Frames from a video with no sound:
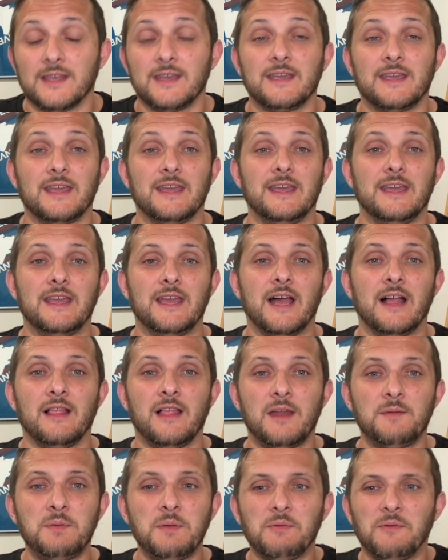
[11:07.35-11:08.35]
Like, a
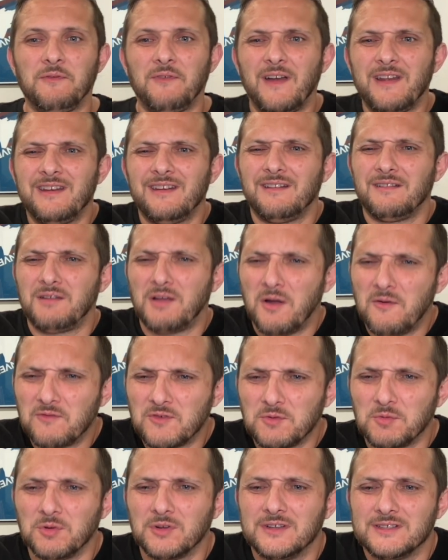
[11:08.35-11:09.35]
lot of people find it
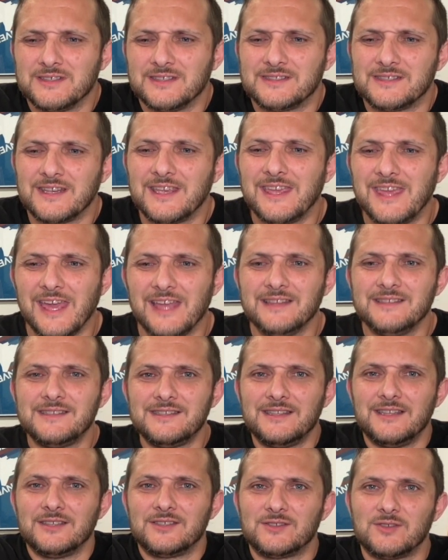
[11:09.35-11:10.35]
uncomfortable because it's
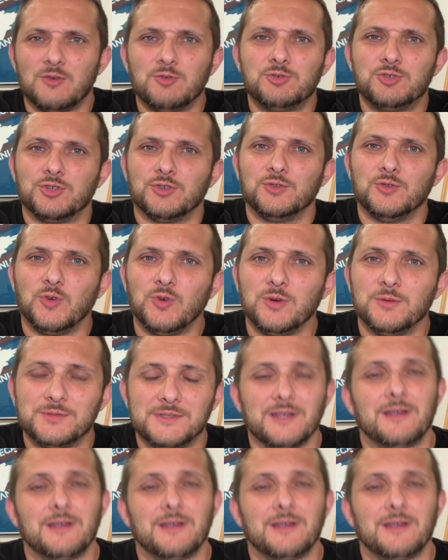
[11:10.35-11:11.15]
against the social norms